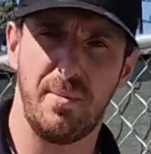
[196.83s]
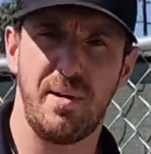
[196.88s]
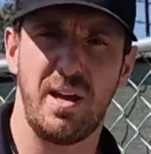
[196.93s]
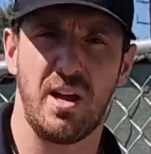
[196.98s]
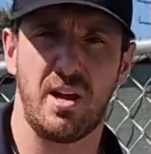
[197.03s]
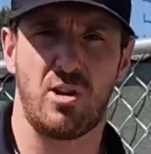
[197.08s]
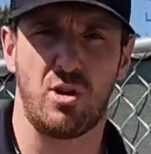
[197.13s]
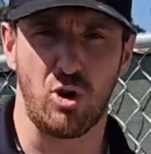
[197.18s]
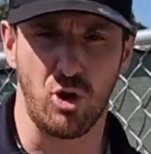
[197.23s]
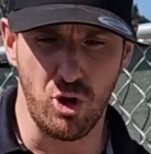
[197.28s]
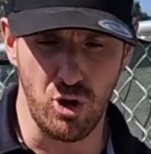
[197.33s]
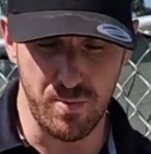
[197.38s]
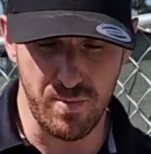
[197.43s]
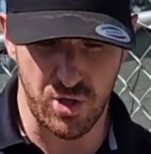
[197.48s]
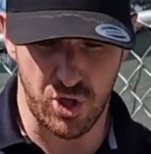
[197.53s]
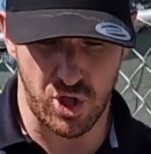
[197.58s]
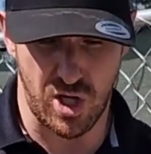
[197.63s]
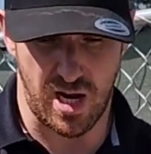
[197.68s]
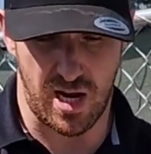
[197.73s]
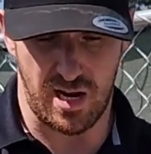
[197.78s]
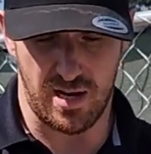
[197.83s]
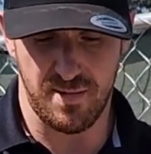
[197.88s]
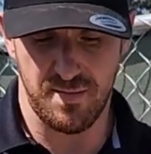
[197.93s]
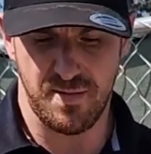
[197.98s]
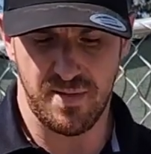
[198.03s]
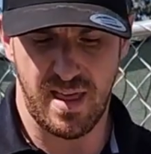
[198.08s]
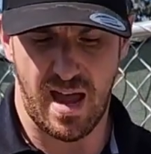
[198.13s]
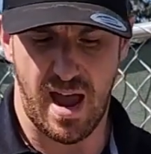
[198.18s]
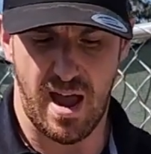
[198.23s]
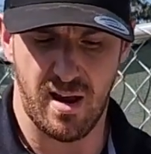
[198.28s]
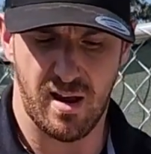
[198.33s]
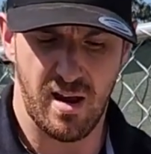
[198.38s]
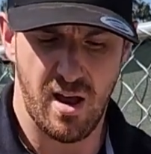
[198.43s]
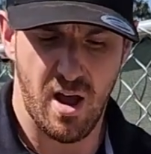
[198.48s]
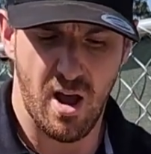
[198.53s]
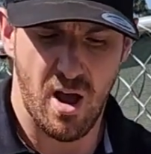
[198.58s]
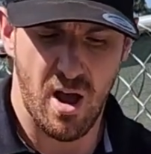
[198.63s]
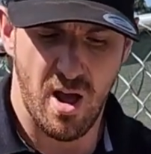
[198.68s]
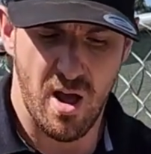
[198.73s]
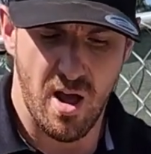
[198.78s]
to be a glue machine that
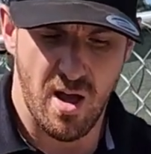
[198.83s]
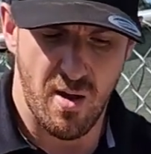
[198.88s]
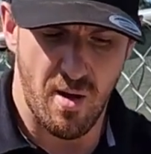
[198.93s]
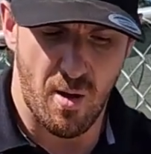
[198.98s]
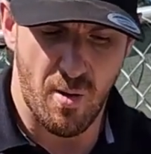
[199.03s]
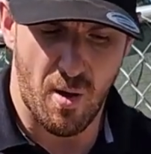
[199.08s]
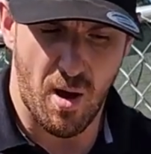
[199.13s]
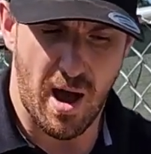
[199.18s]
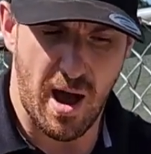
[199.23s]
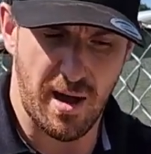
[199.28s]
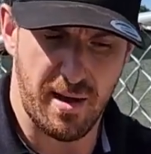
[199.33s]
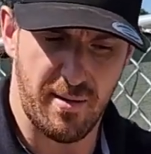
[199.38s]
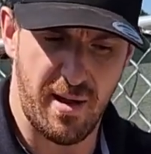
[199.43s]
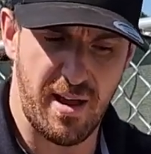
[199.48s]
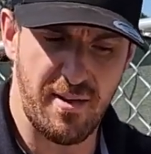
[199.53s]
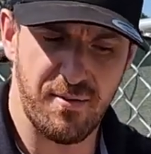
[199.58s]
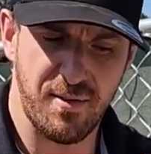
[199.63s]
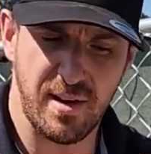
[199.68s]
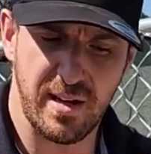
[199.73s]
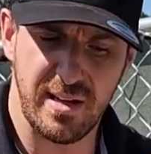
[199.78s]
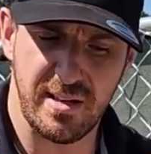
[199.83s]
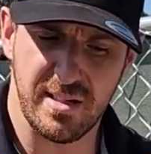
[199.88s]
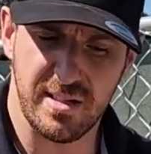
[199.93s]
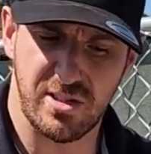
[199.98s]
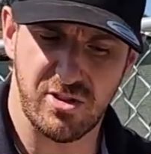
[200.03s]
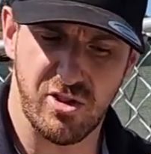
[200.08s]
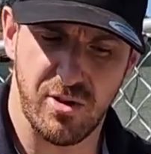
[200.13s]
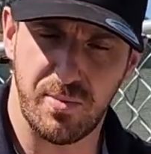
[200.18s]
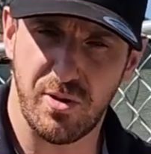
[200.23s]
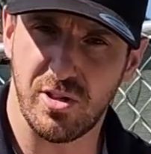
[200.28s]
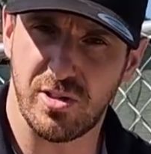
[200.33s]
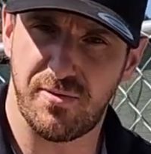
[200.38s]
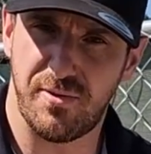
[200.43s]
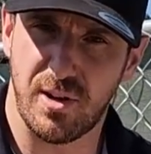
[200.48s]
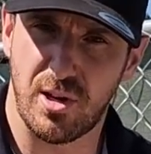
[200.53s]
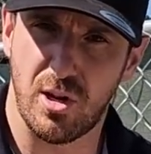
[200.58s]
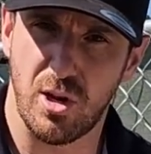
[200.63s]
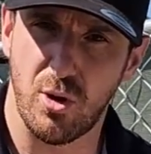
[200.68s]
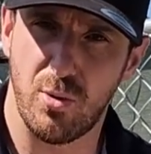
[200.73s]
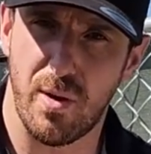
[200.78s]
evenly distributes the
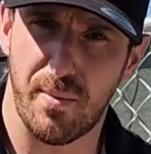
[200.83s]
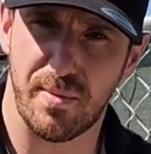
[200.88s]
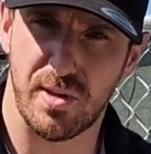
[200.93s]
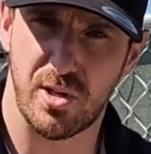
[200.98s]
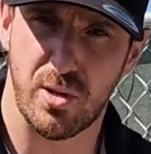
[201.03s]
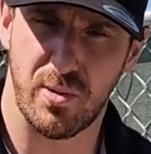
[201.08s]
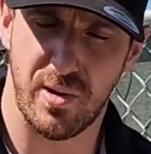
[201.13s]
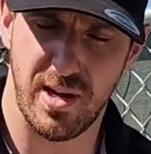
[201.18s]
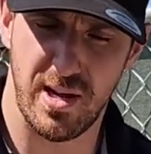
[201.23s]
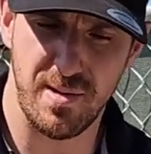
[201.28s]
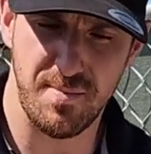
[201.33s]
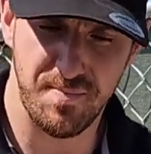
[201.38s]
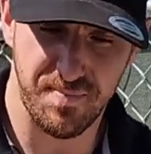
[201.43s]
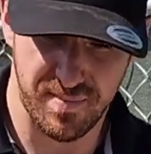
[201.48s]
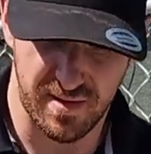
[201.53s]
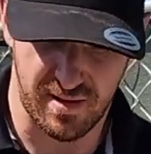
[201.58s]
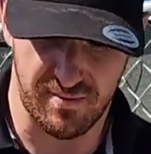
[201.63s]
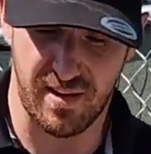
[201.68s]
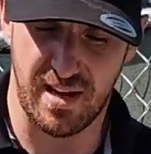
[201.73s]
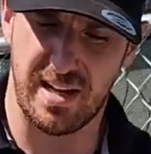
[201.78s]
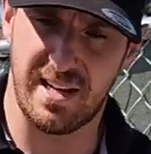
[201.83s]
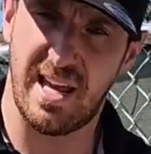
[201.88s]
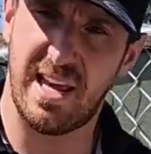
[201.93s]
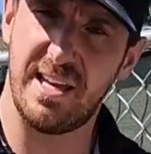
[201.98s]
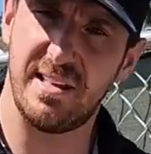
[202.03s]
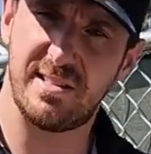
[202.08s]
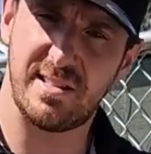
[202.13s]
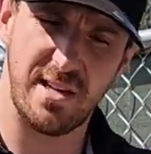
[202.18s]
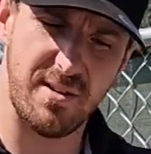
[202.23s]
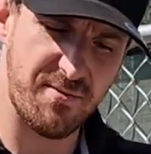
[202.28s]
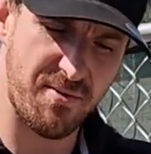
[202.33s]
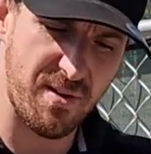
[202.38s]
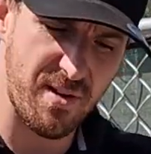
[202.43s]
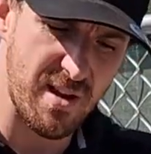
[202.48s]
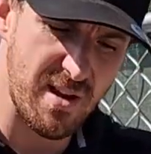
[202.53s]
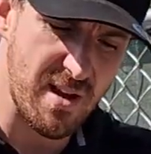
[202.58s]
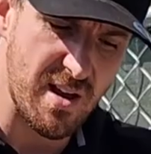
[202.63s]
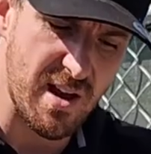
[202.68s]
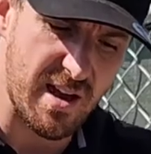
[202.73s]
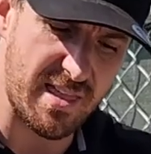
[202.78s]
glue in between, the adhesive.
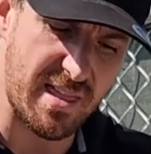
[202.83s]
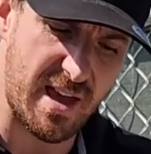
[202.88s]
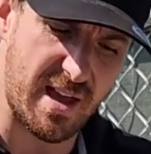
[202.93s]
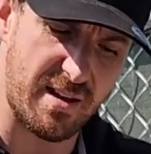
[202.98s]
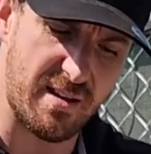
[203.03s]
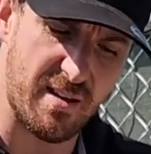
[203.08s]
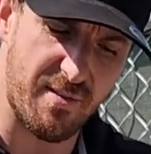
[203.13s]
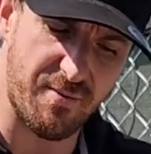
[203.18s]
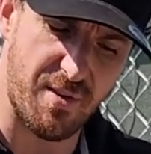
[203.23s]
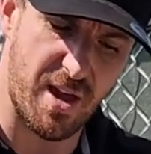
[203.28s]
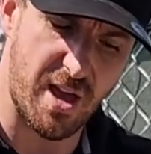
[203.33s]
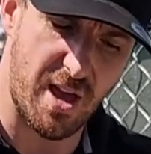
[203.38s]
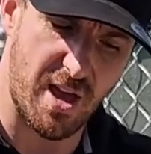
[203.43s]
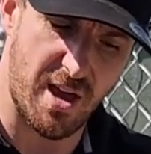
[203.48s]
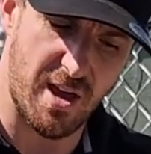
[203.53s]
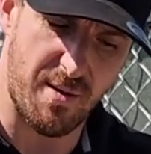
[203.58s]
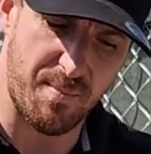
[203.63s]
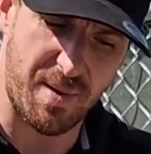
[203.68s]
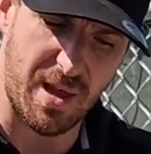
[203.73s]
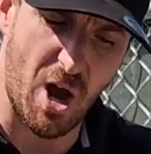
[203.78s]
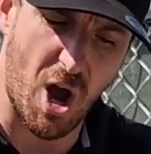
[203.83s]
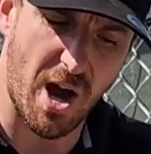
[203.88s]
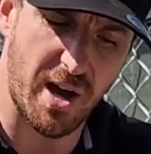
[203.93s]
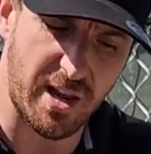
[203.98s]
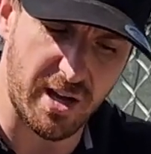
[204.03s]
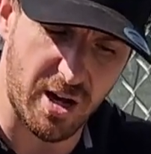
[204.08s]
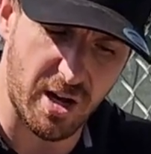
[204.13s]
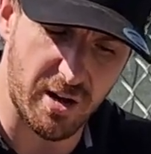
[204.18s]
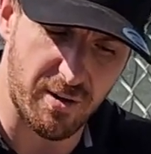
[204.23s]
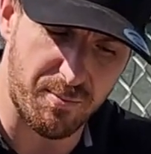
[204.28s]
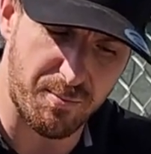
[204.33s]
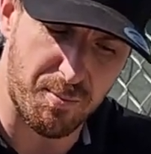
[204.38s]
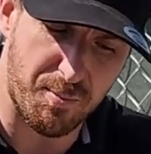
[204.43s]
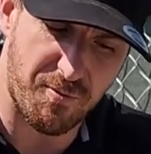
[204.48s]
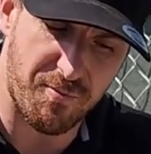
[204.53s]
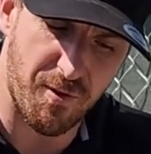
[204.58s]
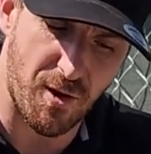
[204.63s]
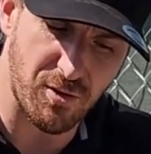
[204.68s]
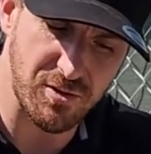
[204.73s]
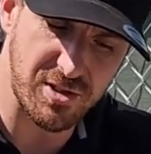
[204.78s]
Then behind it kind of
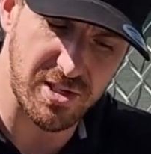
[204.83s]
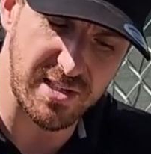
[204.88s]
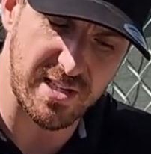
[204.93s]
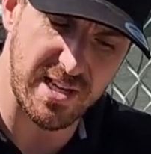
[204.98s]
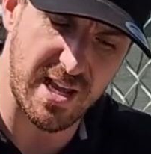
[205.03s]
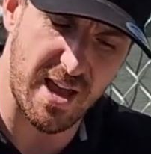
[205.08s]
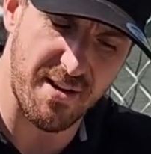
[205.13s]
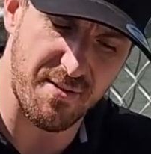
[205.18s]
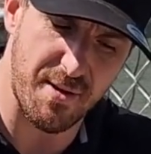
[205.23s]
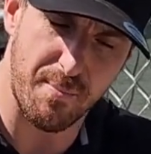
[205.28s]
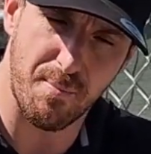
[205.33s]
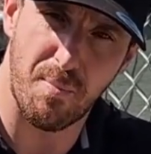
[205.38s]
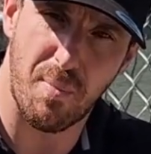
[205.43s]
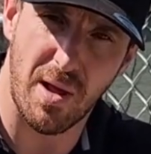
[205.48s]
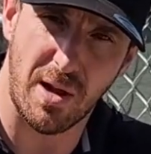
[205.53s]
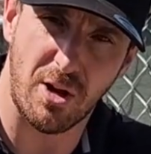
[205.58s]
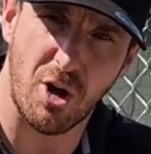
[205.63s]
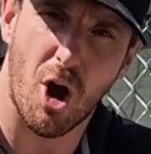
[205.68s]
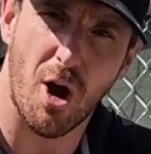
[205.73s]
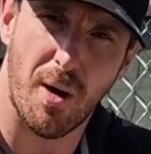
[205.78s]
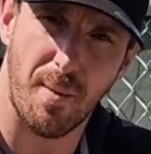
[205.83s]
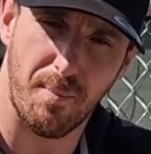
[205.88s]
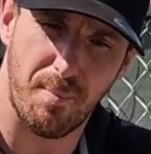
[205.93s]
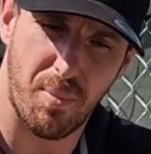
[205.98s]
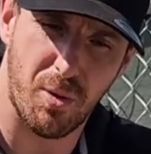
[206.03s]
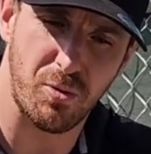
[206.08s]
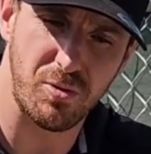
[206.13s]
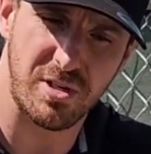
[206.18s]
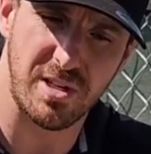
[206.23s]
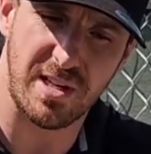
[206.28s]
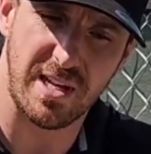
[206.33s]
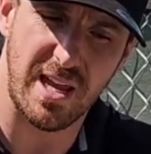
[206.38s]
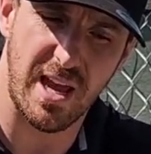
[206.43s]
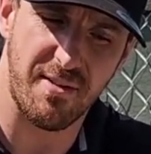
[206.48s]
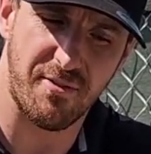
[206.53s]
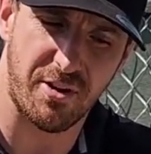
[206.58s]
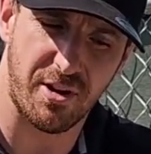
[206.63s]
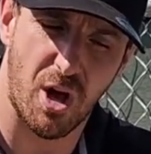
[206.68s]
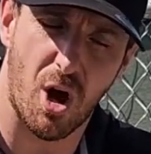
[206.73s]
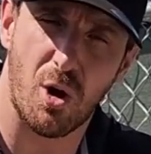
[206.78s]
folds it together and pulls it
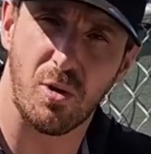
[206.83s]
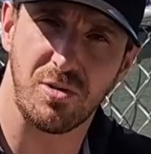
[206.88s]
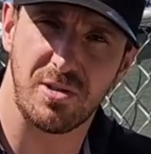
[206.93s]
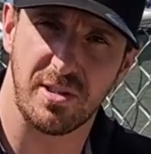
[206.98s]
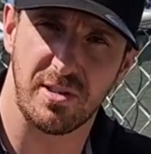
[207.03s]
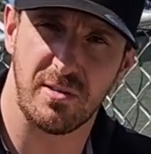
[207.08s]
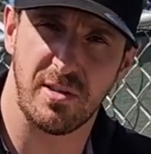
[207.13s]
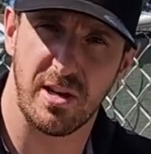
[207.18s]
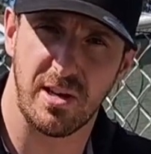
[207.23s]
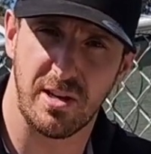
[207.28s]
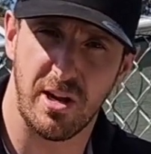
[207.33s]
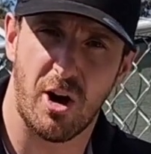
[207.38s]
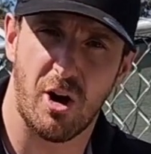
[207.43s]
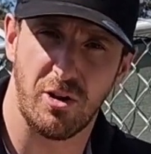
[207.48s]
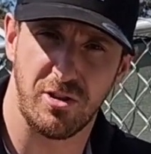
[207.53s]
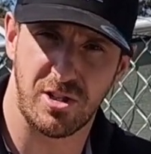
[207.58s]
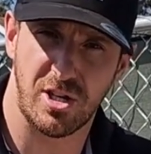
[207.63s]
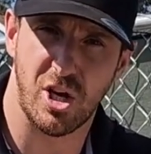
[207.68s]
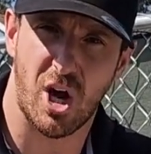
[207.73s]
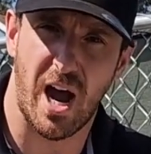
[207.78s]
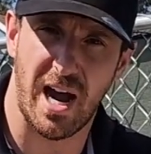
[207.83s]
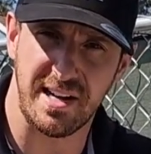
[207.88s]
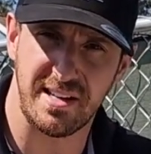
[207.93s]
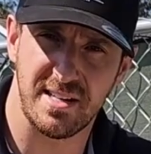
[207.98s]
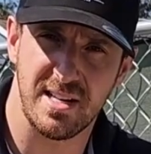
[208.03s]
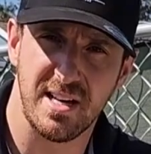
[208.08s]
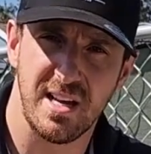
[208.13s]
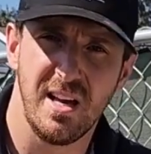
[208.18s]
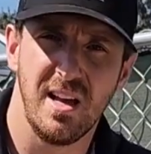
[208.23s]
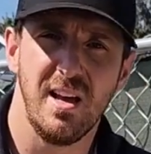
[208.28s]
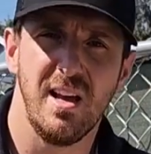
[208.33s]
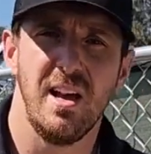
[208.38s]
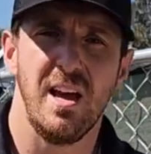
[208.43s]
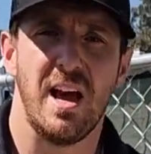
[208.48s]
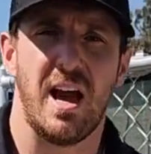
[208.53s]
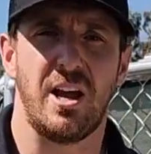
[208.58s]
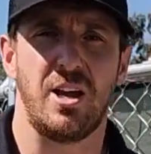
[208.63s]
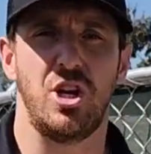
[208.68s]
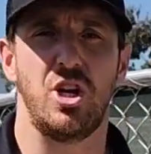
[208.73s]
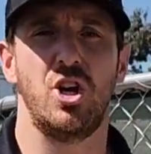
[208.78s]
together and holds it on tight.
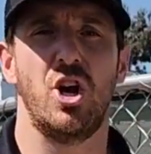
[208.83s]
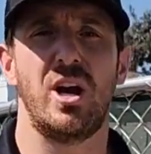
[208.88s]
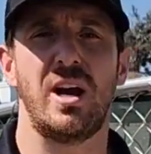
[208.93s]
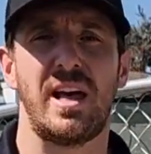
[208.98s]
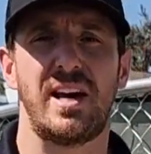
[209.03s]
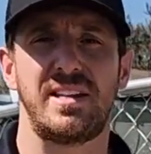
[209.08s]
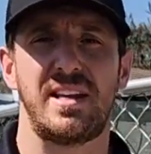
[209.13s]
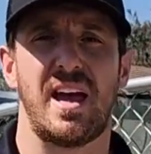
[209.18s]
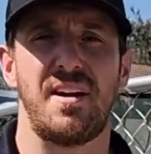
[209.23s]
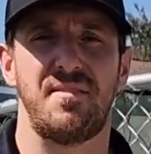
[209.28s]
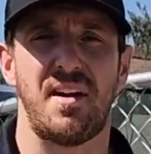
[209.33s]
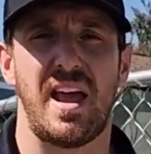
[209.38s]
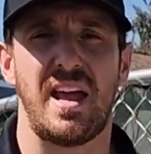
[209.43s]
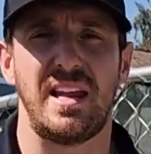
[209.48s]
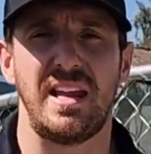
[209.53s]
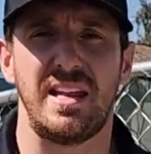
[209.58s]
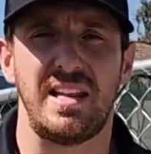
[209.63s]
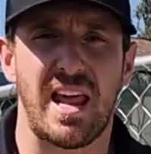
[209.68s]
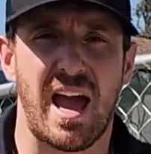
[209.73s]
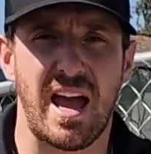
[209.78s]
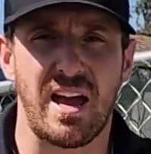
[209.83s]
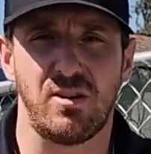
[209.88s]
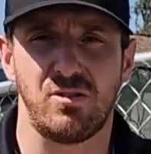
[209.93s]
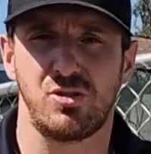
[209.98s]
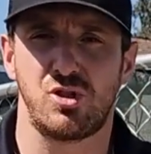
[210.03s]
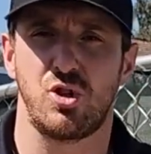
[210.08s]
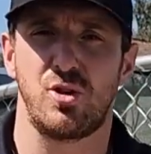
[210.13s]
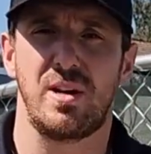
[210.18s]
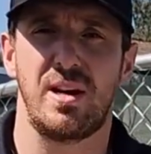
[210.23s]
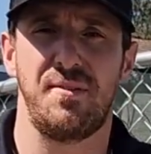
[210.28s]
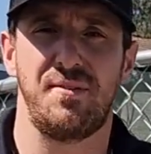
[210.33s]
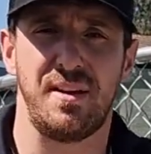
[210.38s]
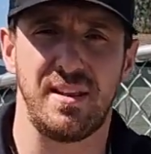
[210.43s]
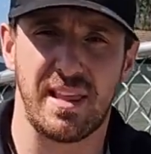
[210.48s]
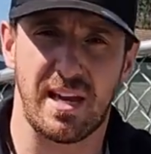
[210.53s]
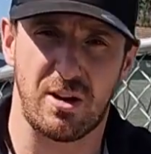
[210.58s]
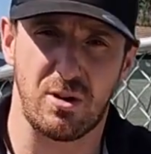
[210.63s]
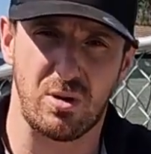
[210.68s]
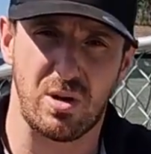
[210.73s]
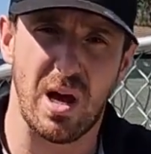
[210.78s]
You're not allowed to have any nails or anything
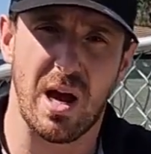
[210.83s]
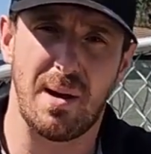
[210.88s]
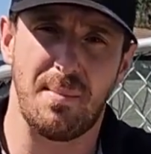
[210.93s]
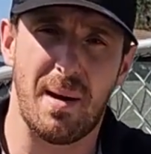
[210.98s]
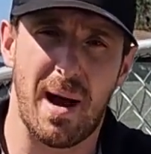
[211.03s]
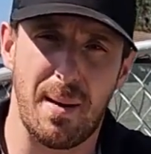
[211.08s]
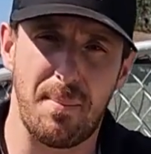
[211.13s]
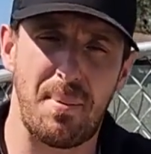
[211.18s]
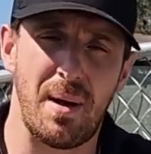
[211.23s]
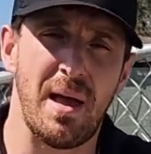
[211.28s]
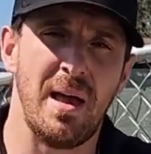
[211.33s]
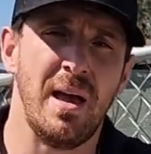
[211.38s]
that could come up